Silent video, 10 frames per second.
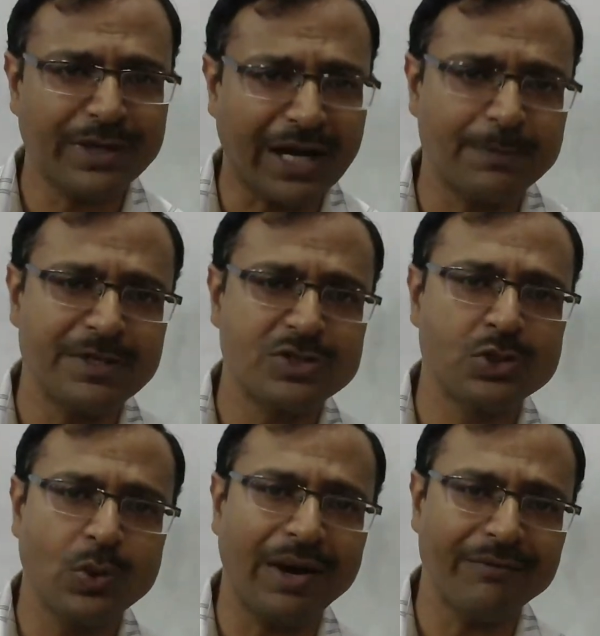to that means
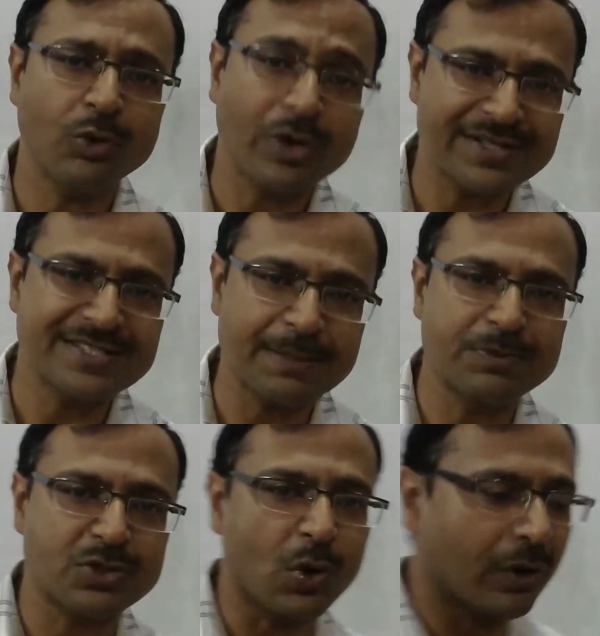you have your
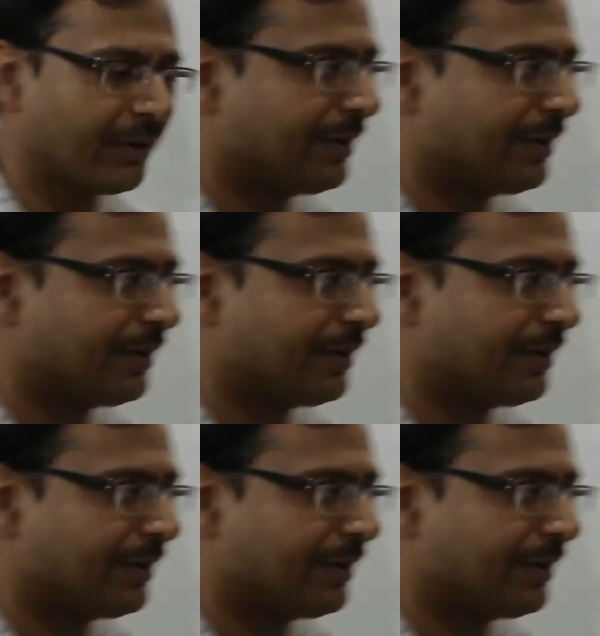concepts wrong.